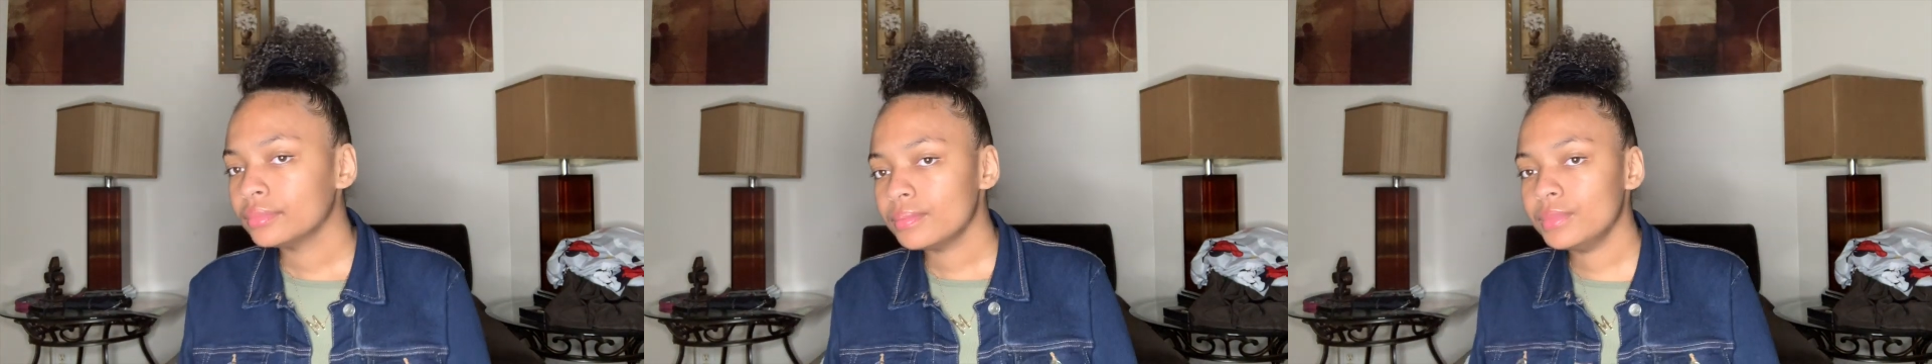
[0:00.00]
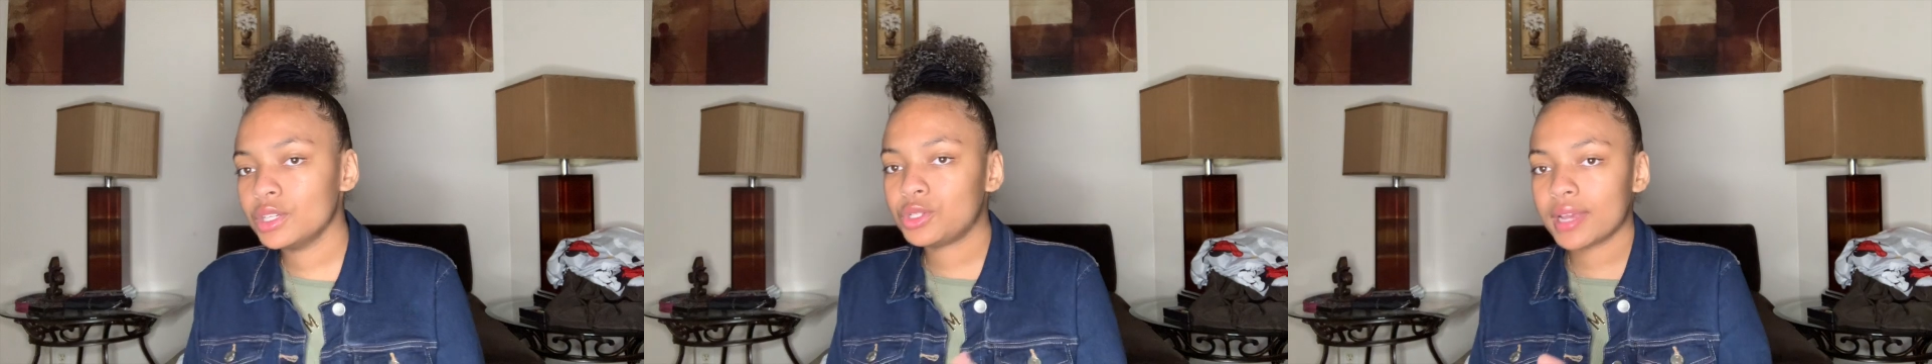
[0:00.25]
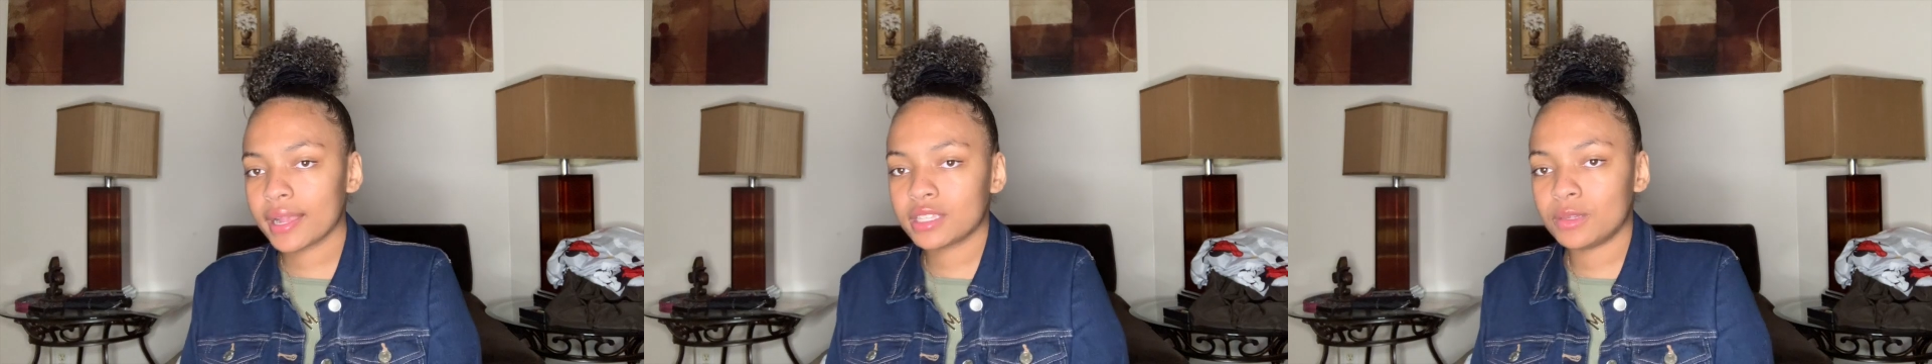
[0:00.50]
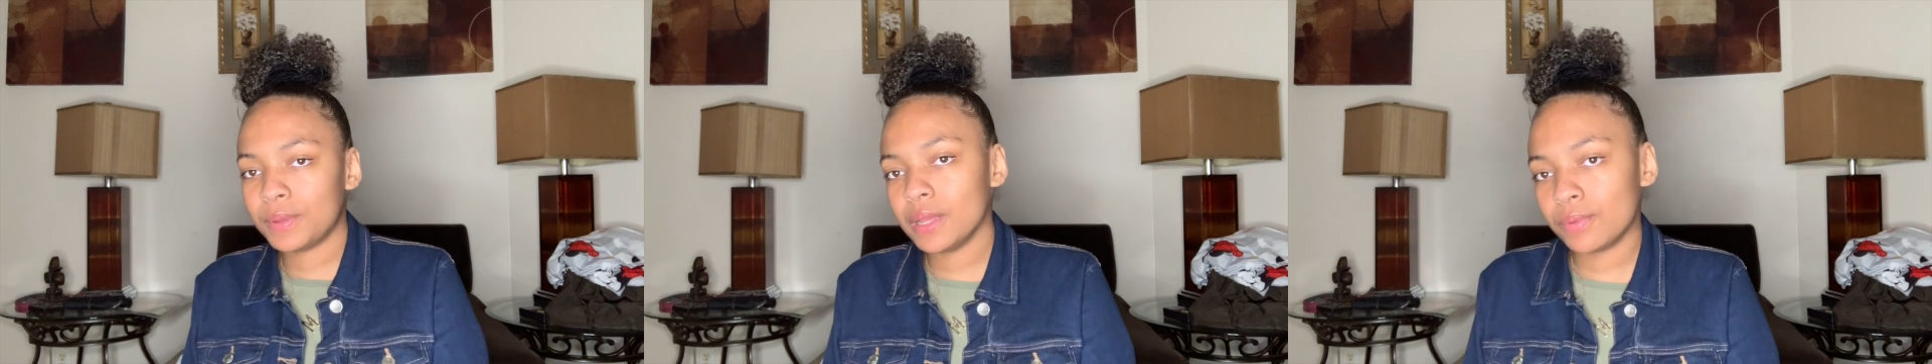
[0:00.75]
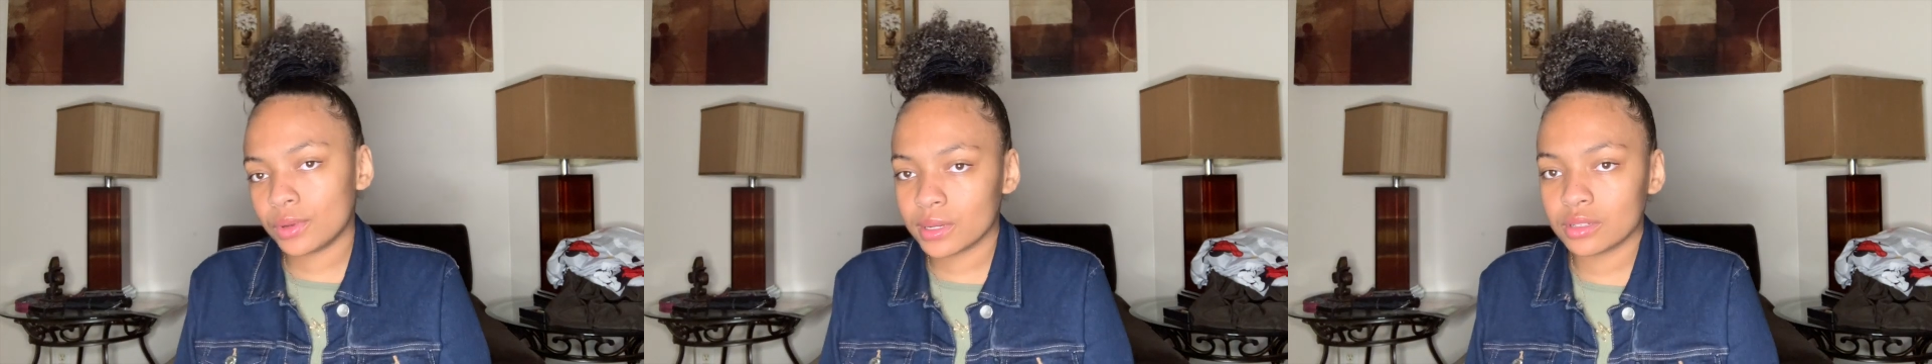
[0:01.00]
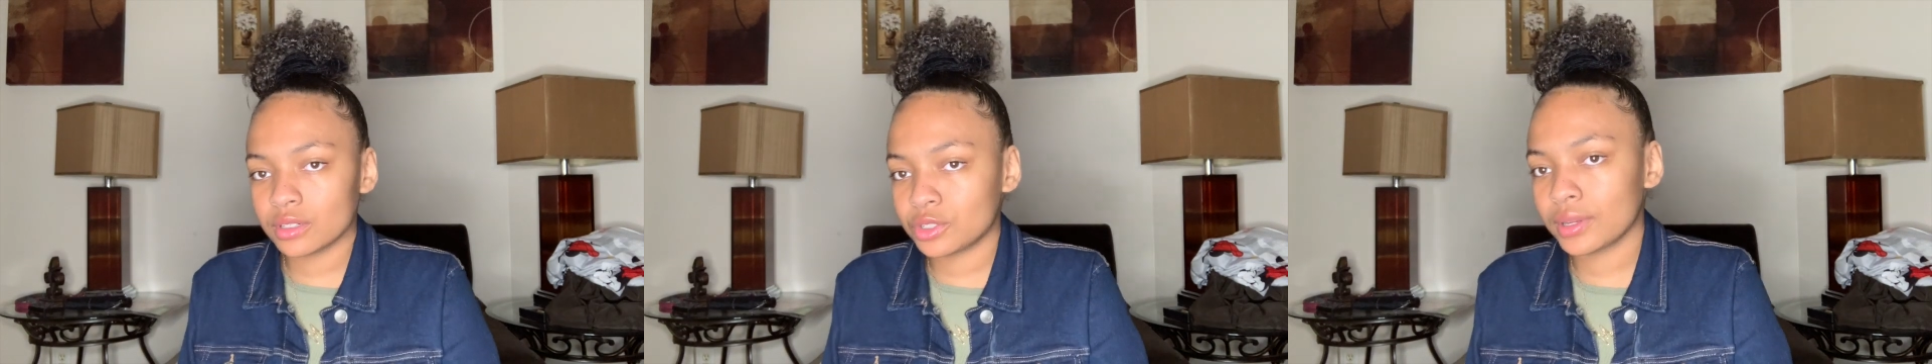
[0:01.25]
Be attracted to people
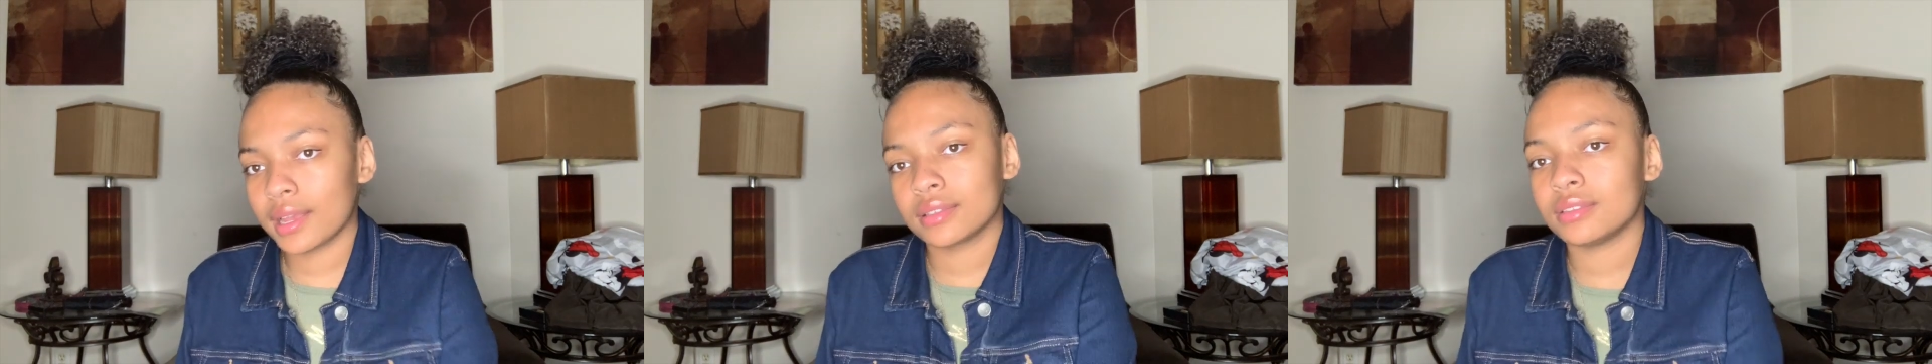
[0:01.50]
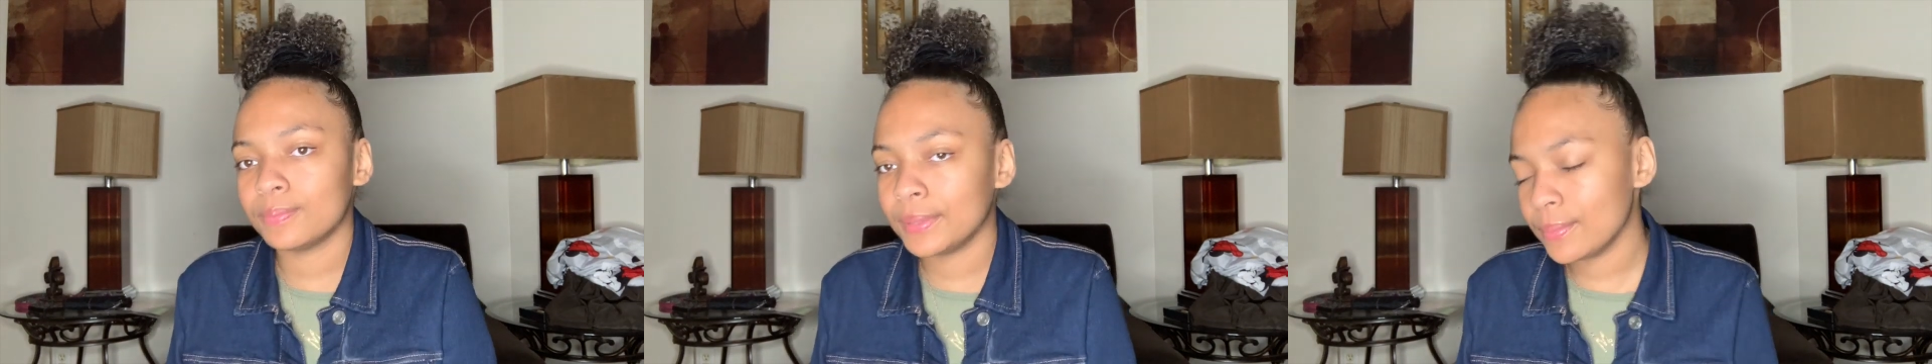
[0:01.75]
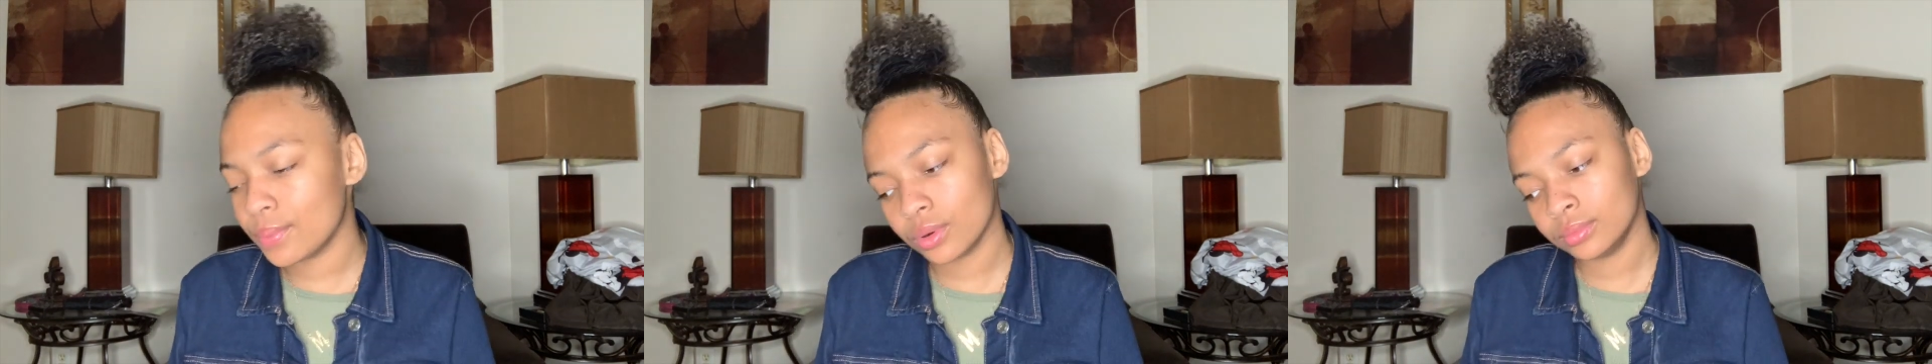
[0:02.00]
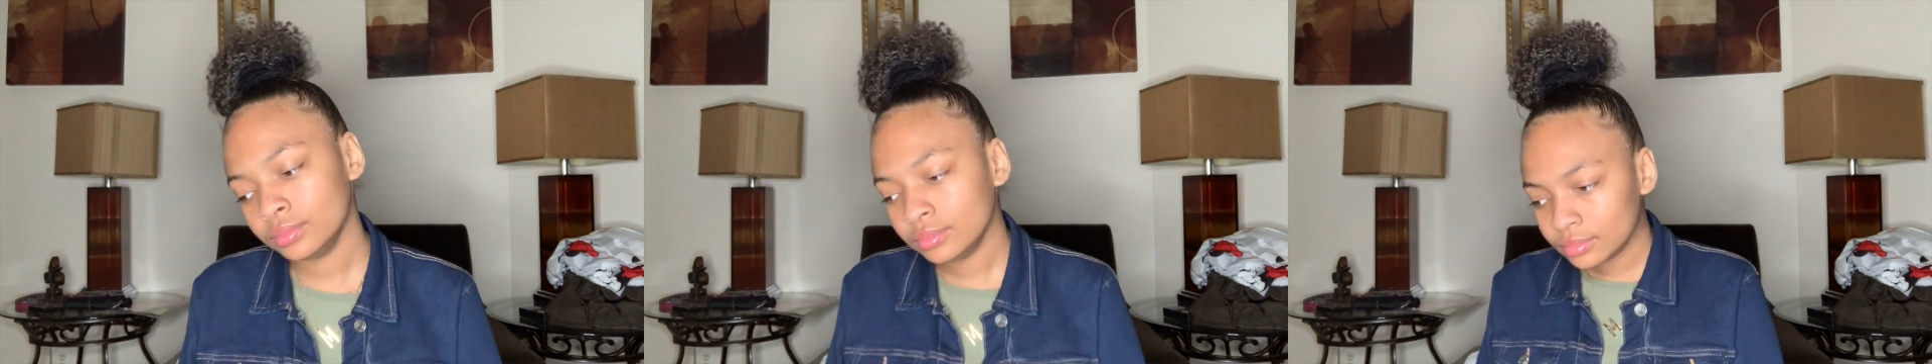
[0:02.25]
because you're attracted to people.